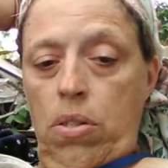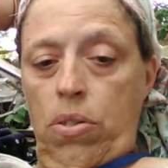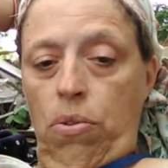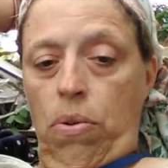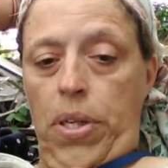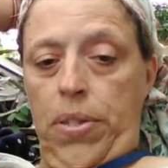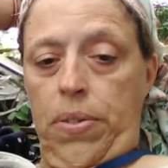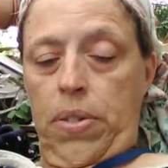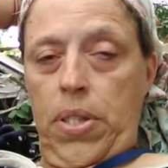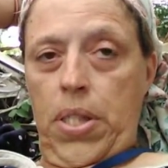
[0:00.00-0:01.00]

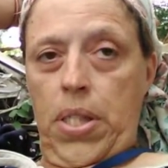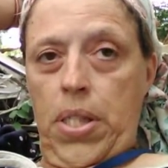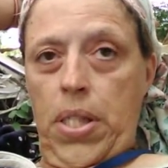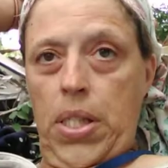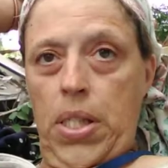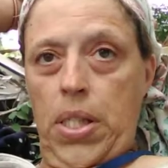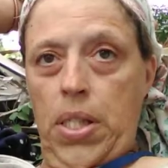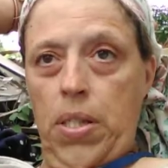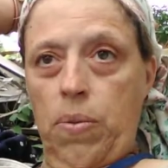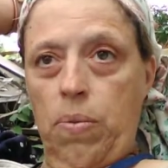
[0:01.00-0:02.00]
soil
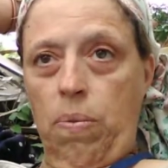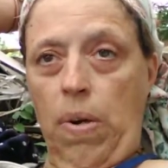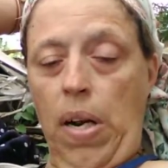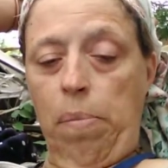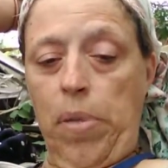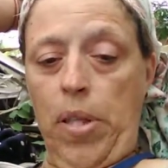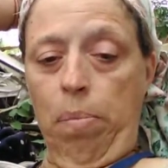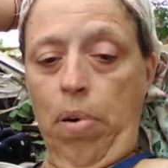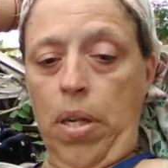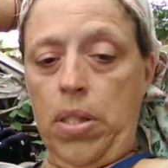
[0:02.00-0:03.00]
when I'm in
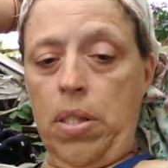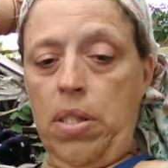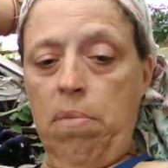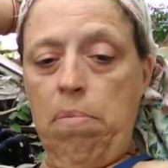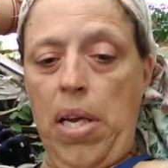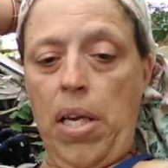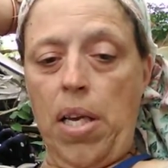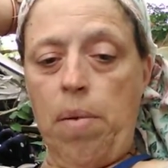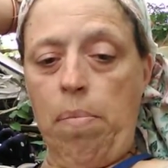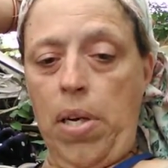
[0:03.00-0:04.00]
the process of
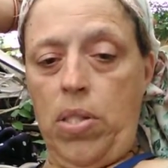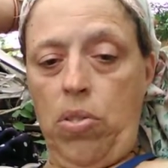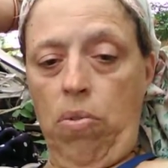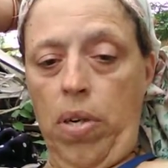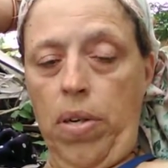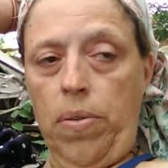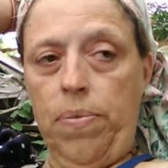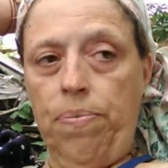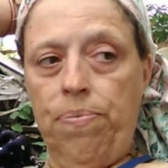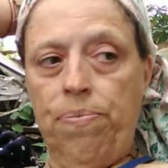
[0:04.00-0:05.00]
making my soil